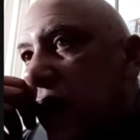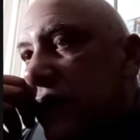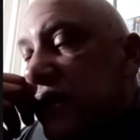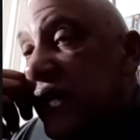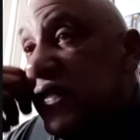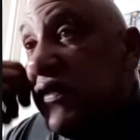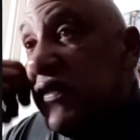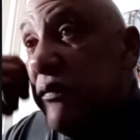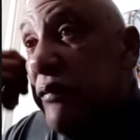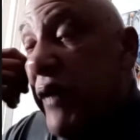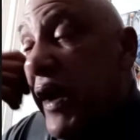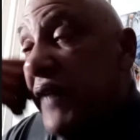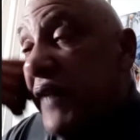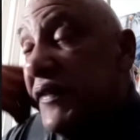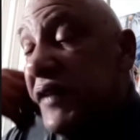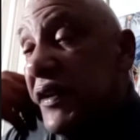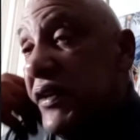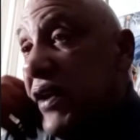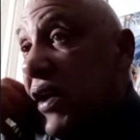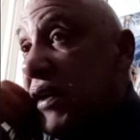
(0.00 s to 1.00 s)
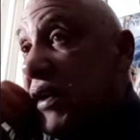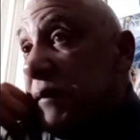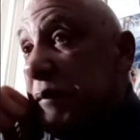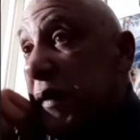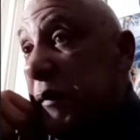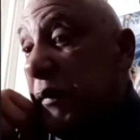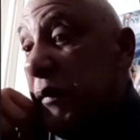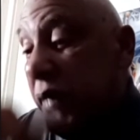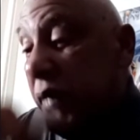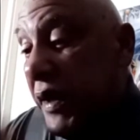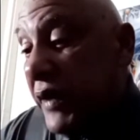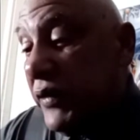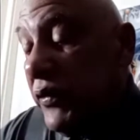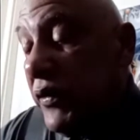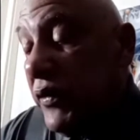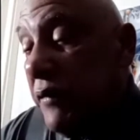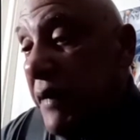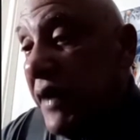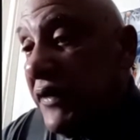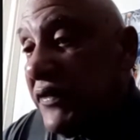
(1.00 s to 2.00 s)
they're surprising a lot of people,
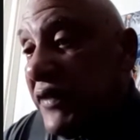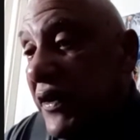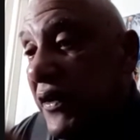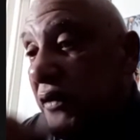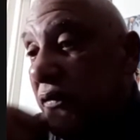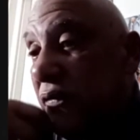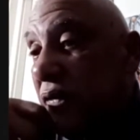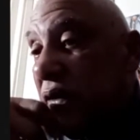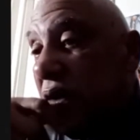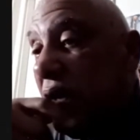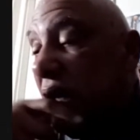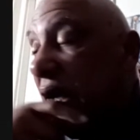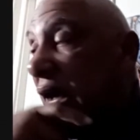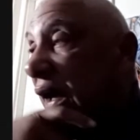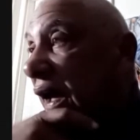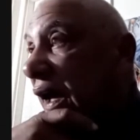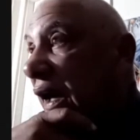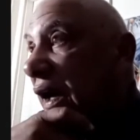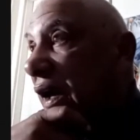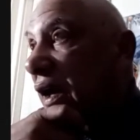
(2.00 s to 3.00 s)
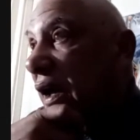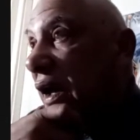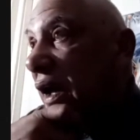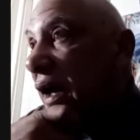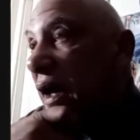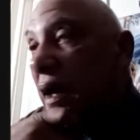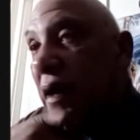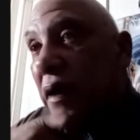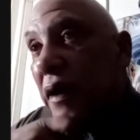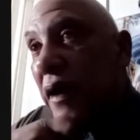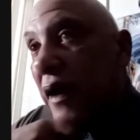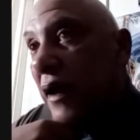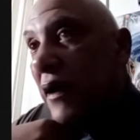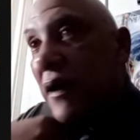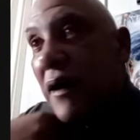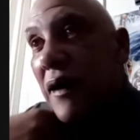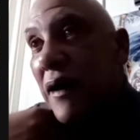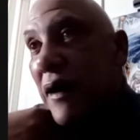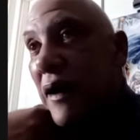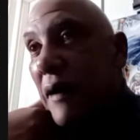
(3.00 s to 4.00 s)
including myself.
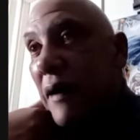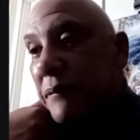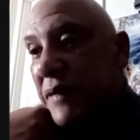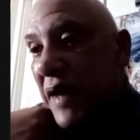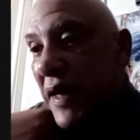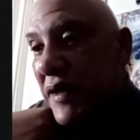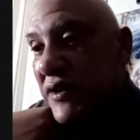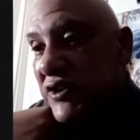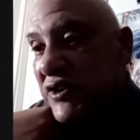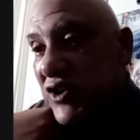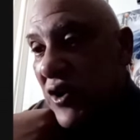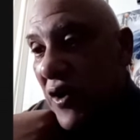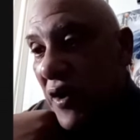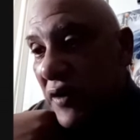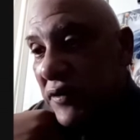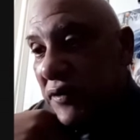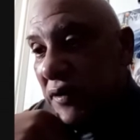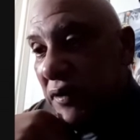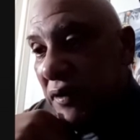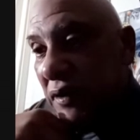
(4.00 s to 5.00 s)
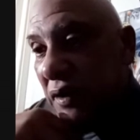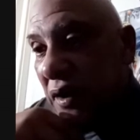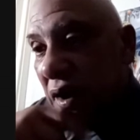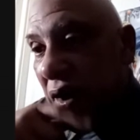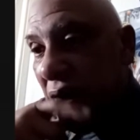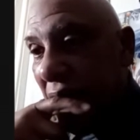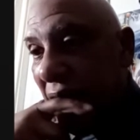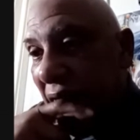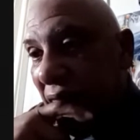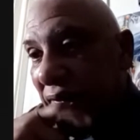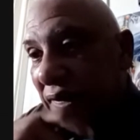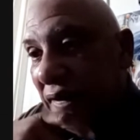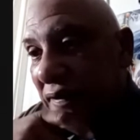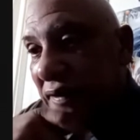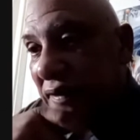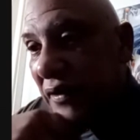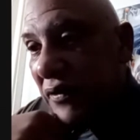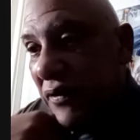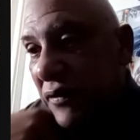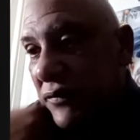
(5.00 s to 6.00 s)
I'm kind of shocked. I think
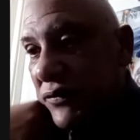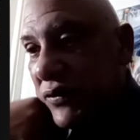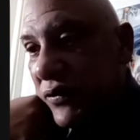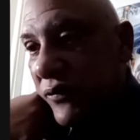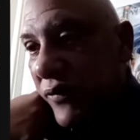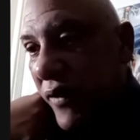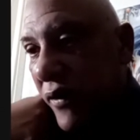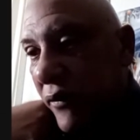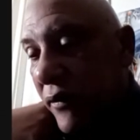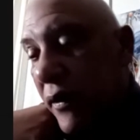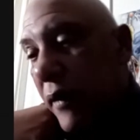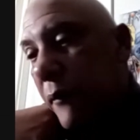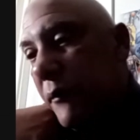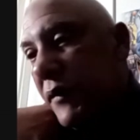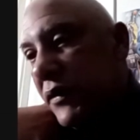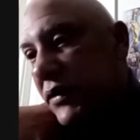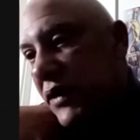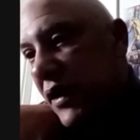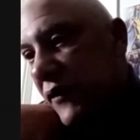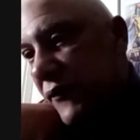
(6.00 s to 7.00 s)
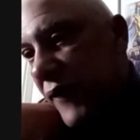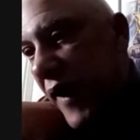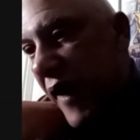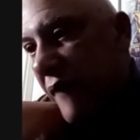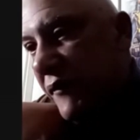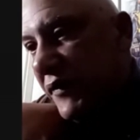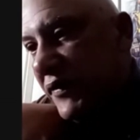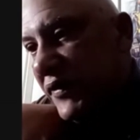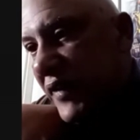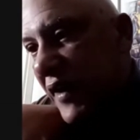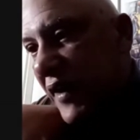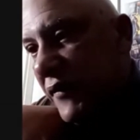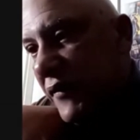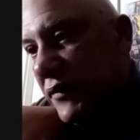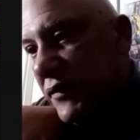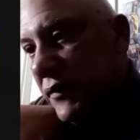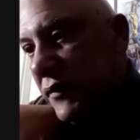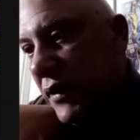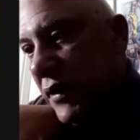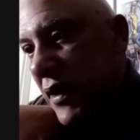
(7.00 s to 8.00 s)
they're going to do better. They're 5-7.